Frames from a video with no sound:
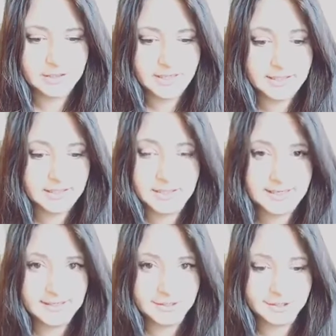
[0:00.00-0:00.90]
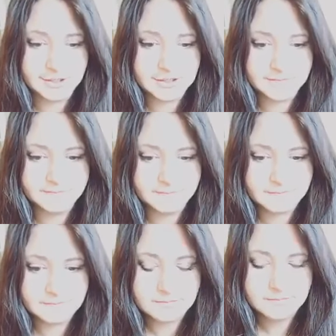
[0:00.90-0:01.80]
any, any god,
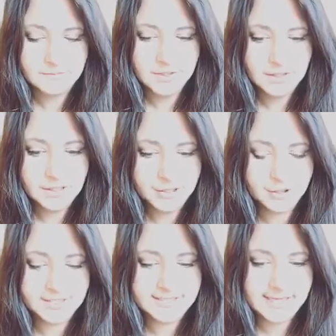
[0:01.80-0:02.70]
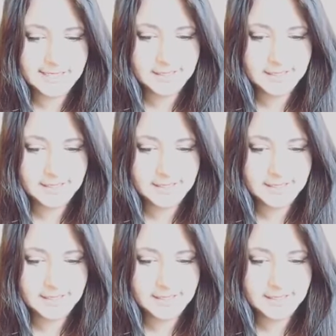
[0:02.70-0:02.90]
not taking